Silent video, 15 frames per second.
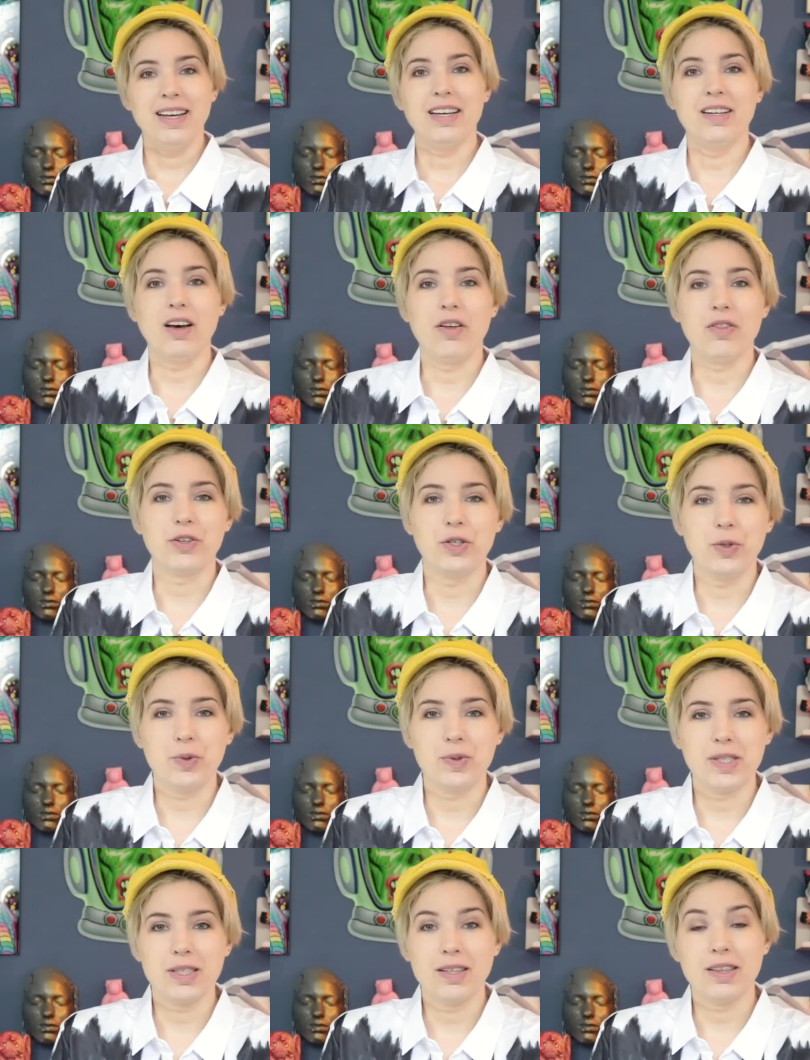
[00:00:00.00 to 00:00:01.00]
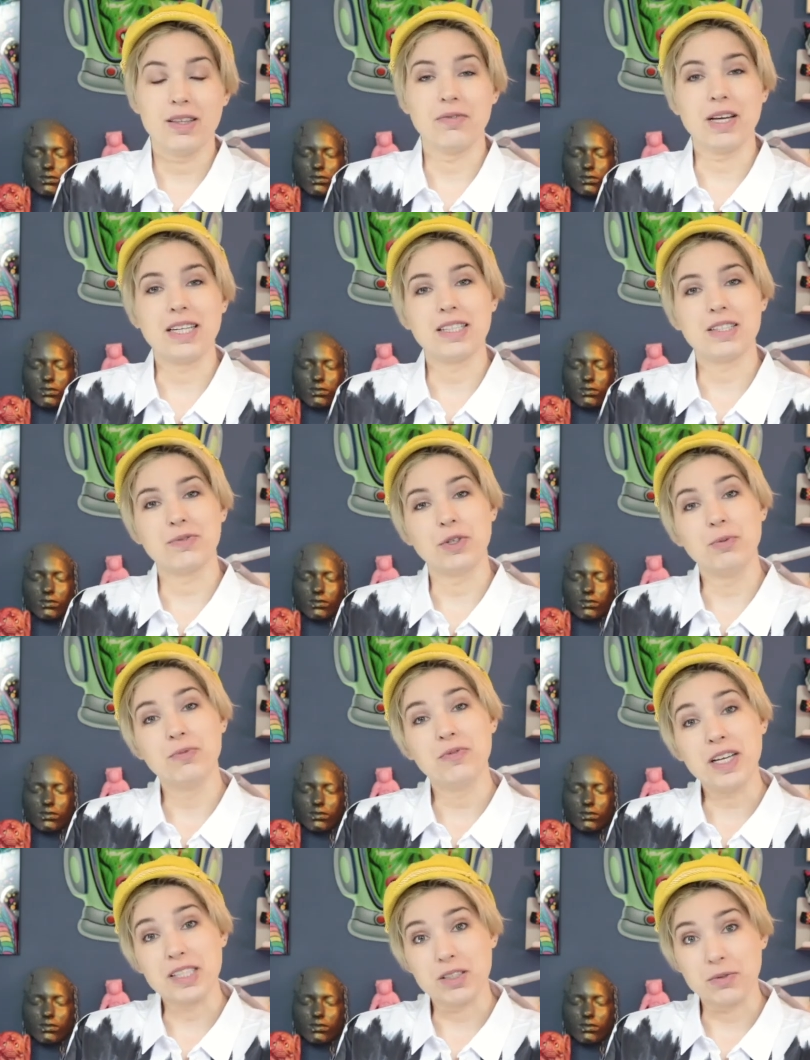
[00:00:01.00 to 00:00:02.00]
Speaker 1: In other news, the Venice Film
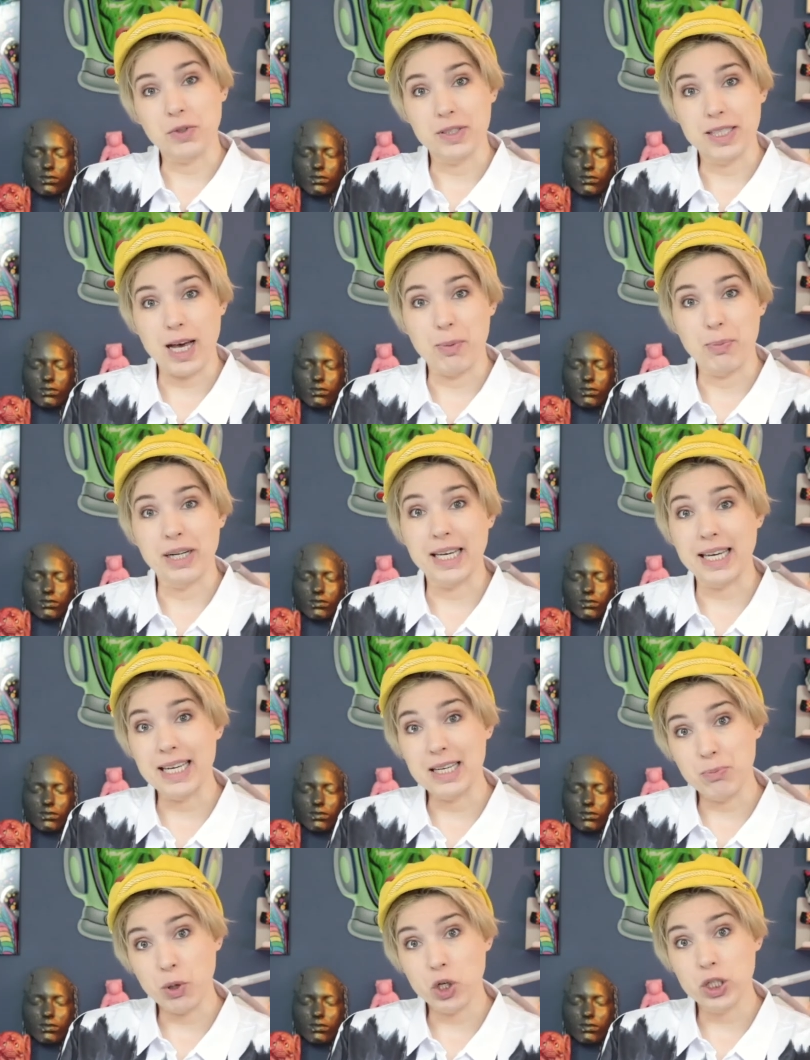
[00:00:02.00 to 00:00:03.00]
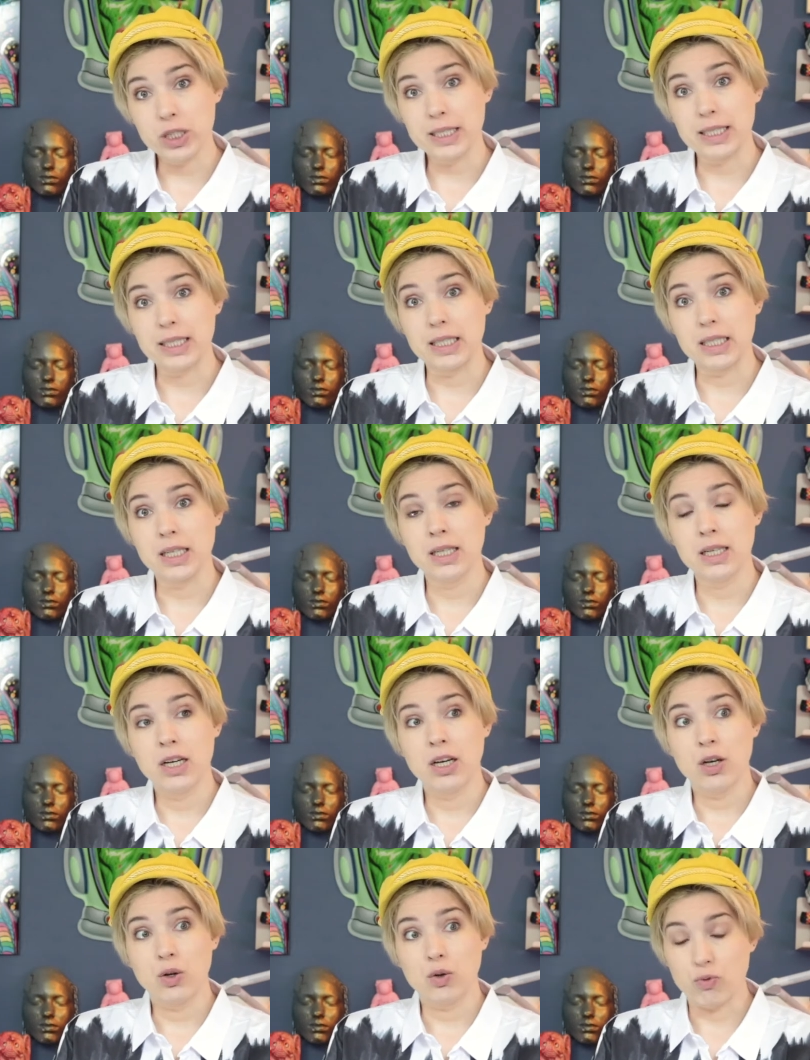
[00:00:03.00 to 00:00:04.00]
Festival is happening in person
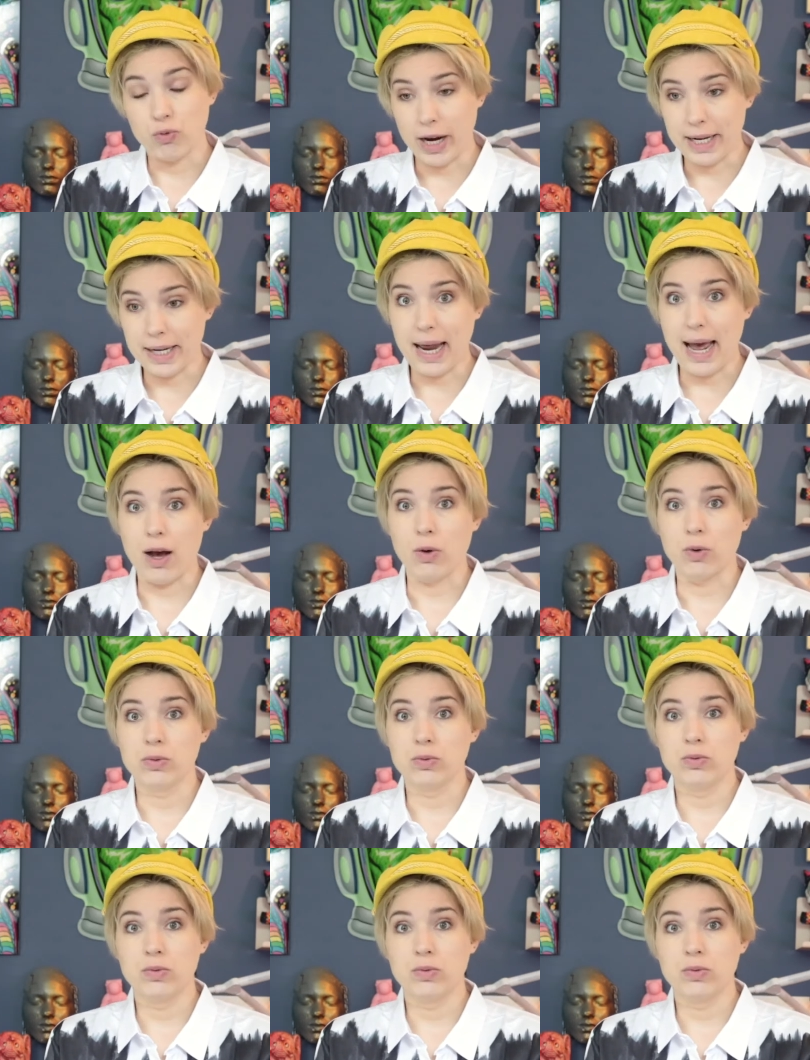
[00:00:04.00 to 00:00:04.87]
right now.